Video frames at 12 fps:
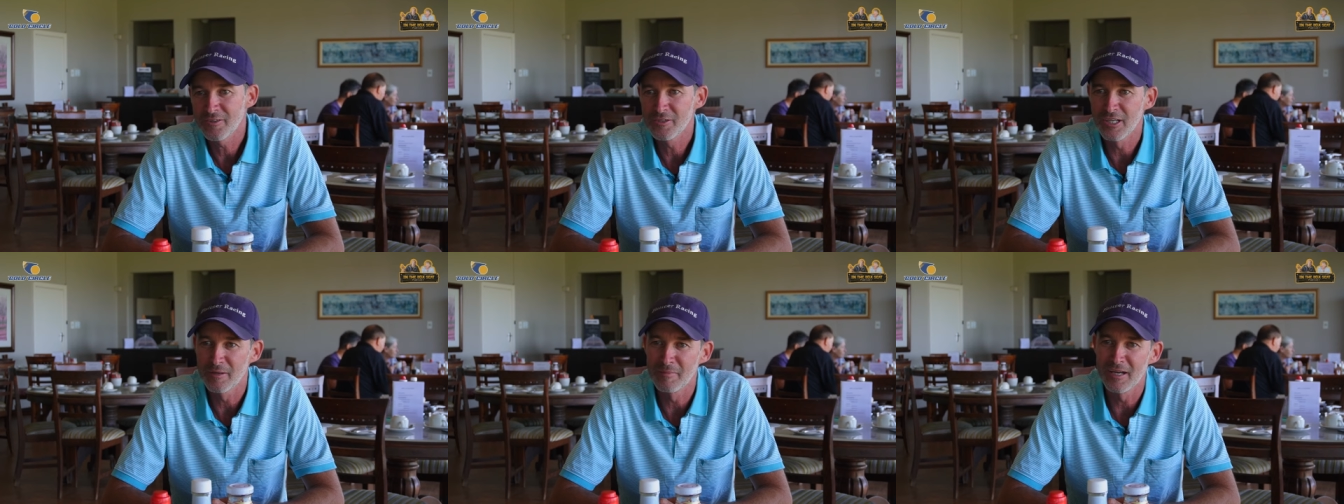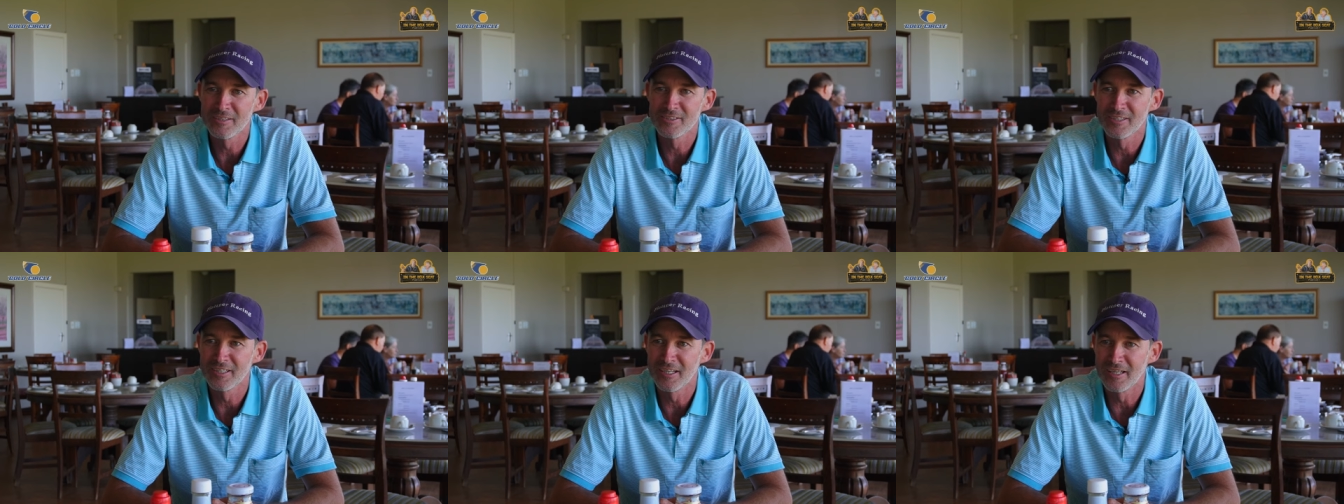do come out
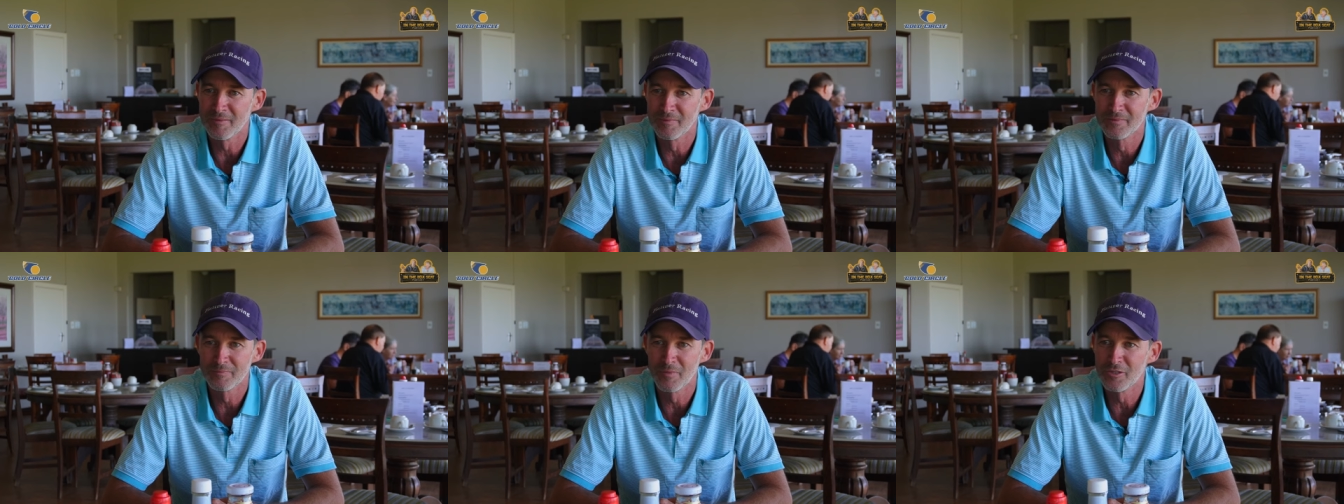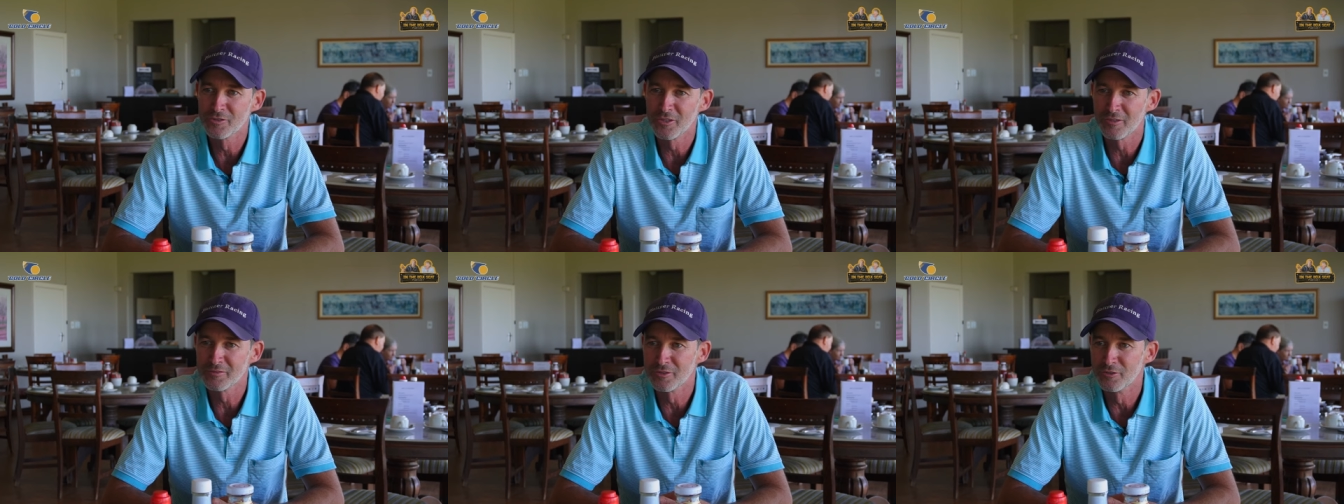uh, most
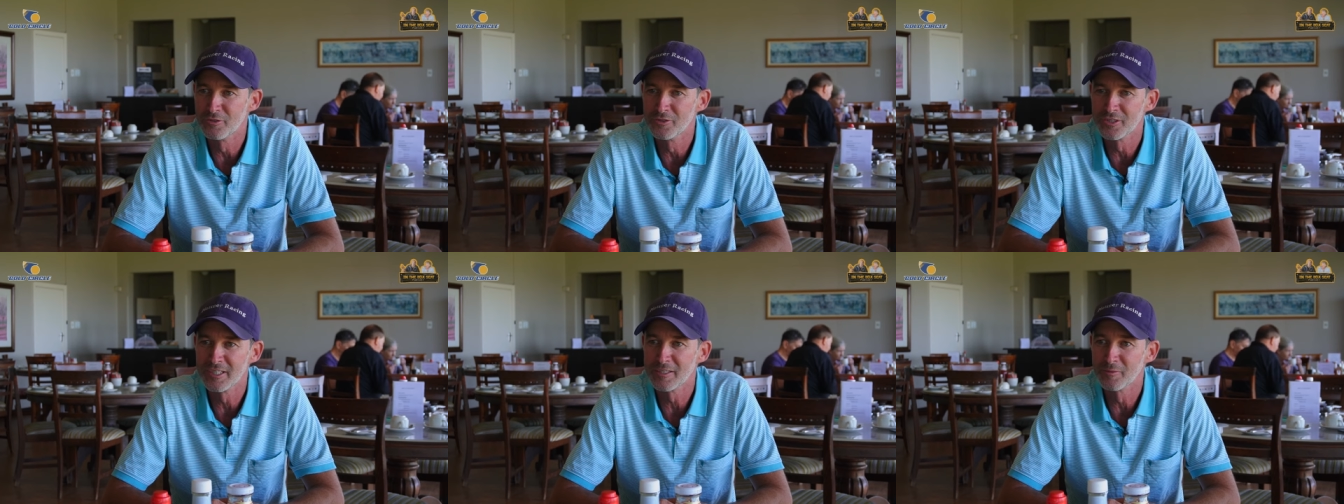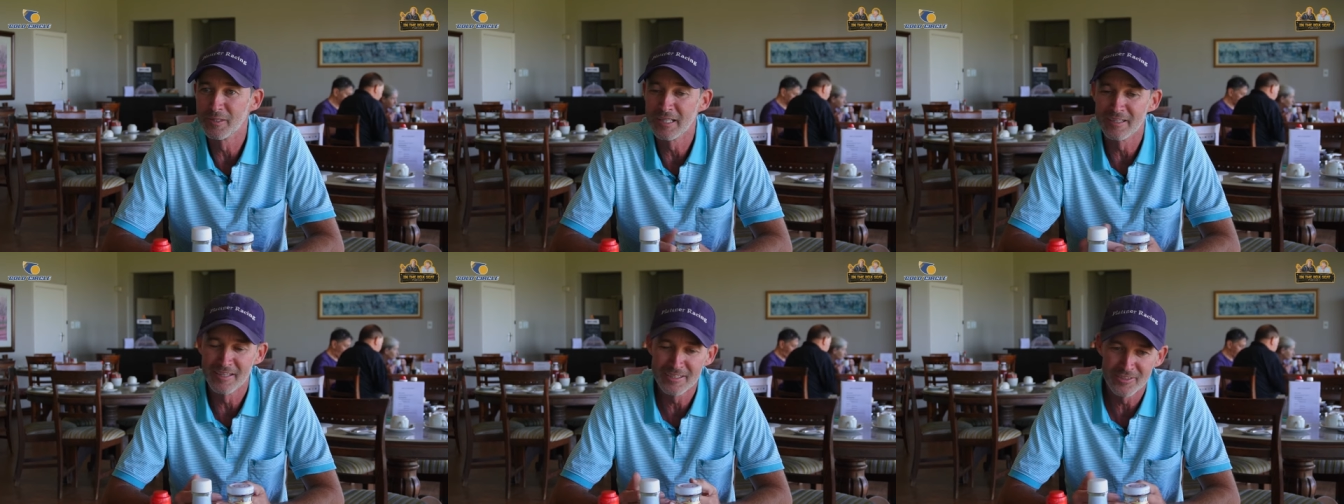afternoons and that when
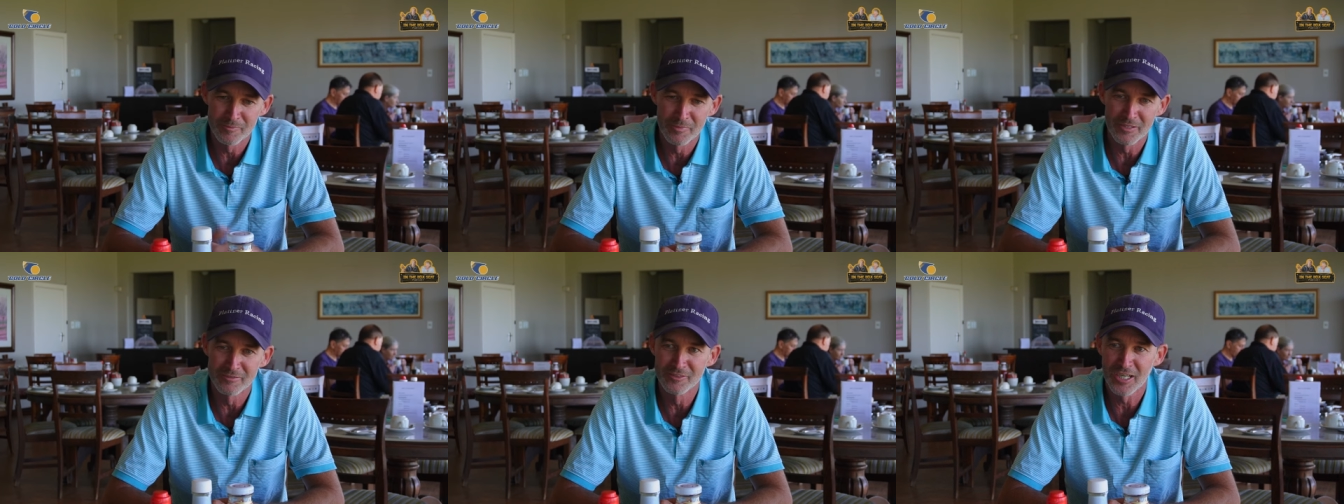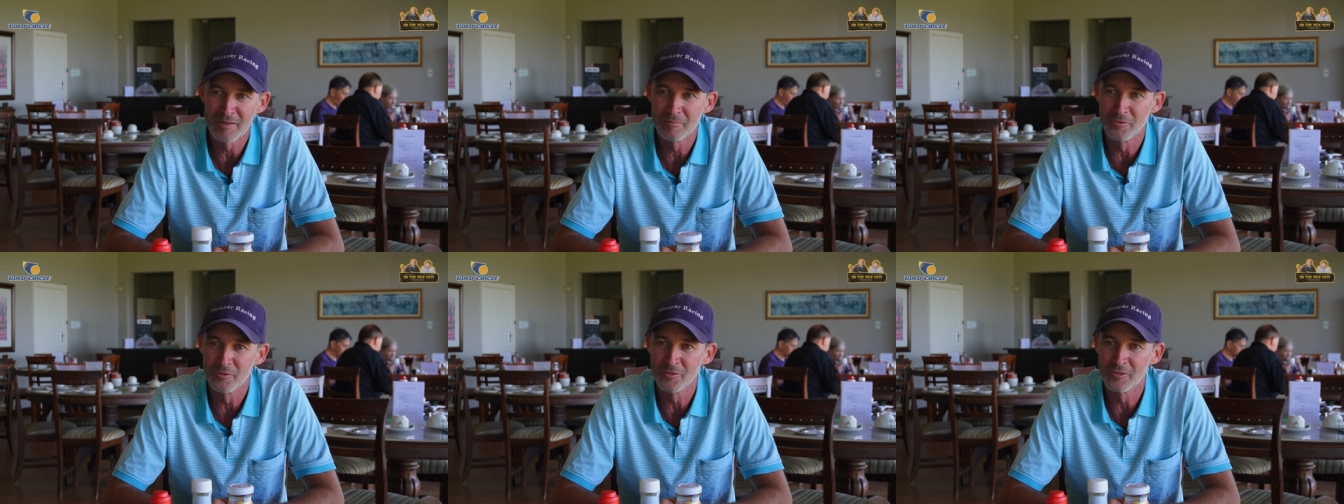they, there's a bit of time
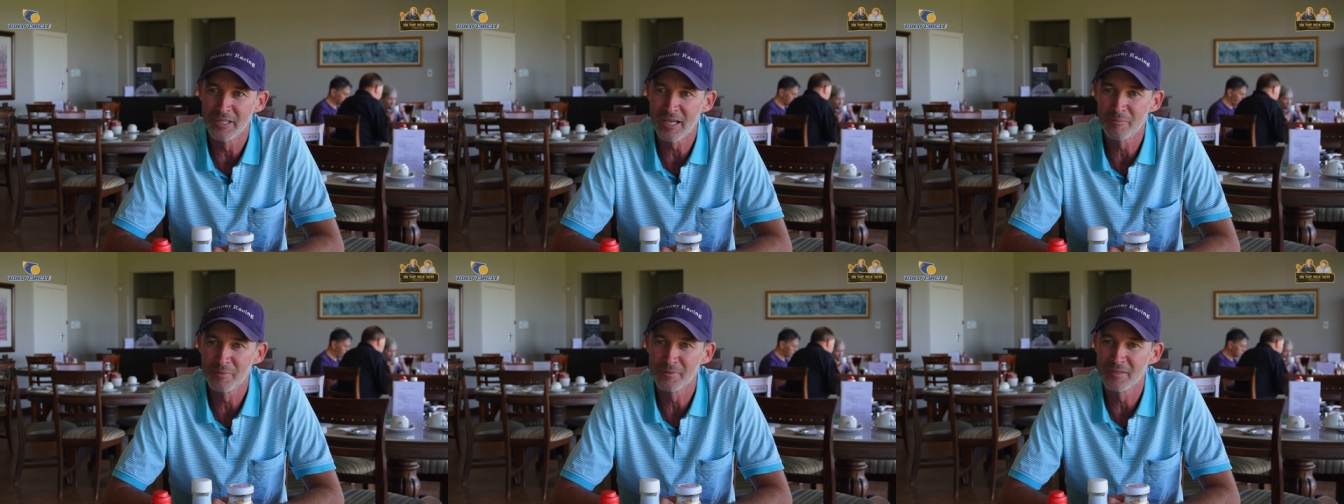or, or gap.